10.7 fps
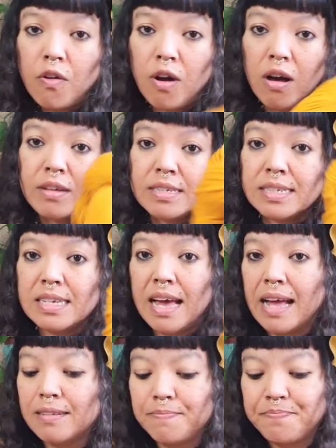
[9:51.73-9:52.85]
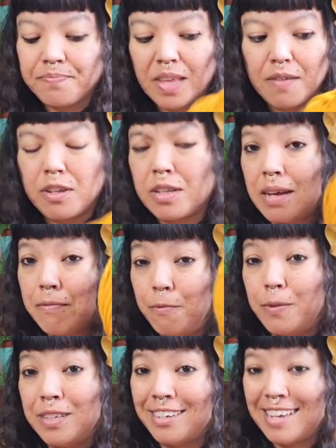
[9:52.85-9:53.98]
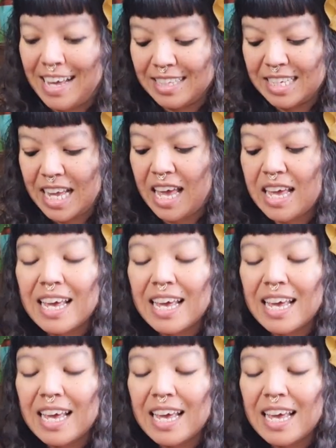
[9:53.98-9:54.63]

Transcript: for this yarn. I'm gonna binder the yarn today.